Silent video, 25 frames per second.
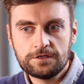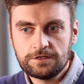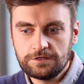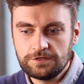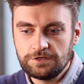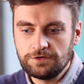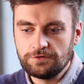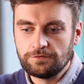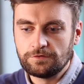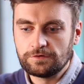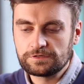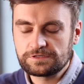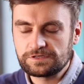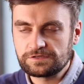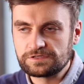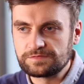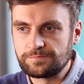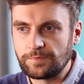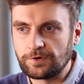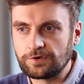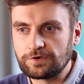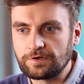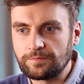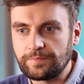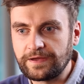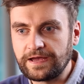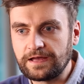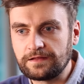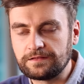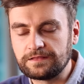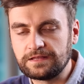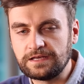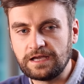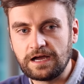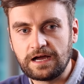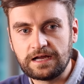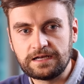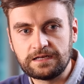You also spoke
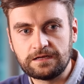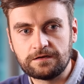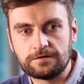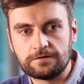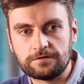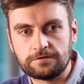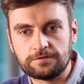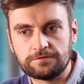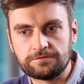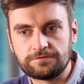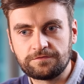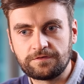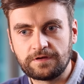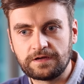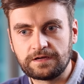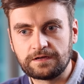about the idea of